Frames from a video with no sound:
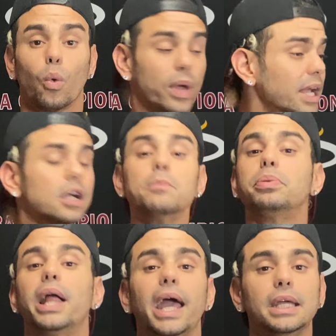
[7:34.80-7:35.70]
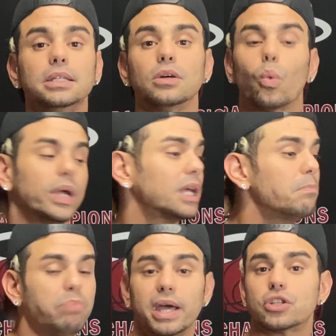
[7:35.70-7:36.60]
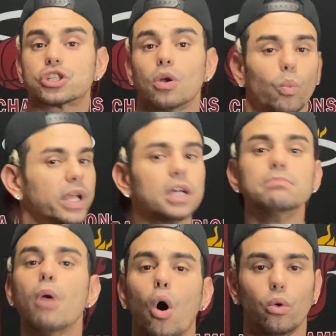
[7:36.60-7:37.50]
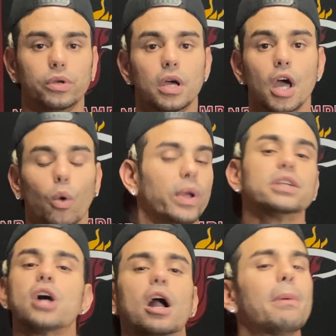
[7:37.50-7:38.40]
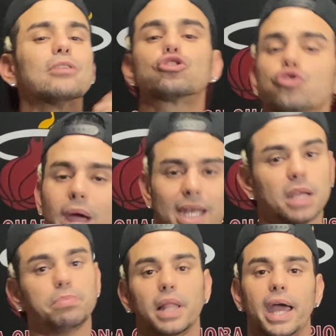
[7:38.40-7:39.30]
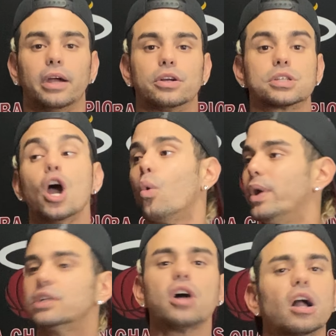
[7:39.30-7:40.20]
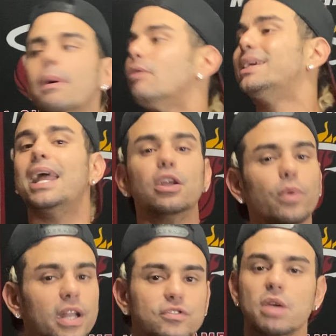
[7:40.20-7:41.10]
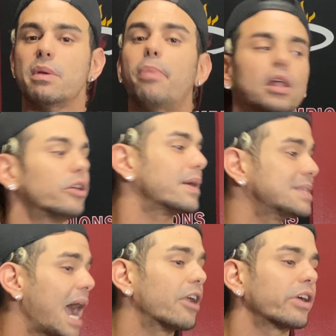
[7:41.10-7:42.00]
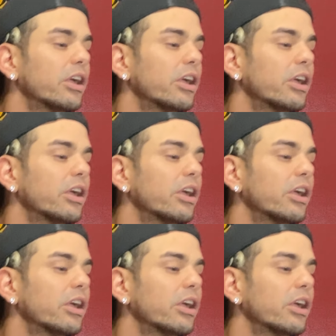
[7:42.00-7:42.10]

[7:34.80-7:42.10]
We can complain, we can bitch, we can moan, we could talk about trading players, we could talk about getting rid of Jimmy Butler and Tyler